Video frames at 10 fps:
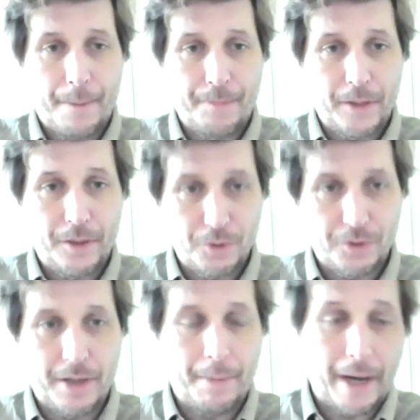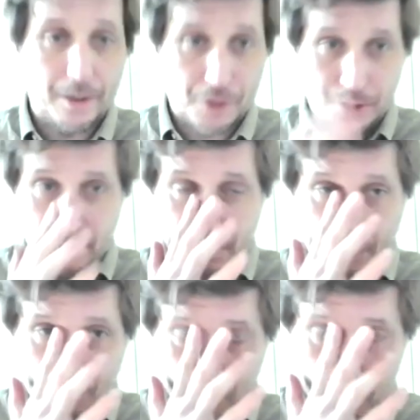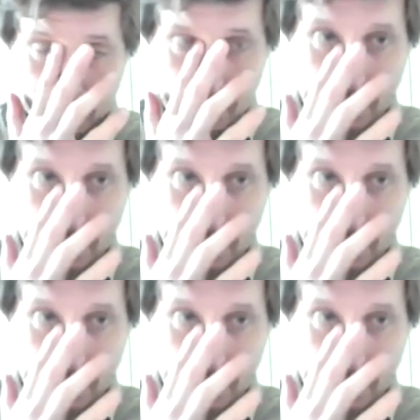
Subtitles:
used their balance sheet before the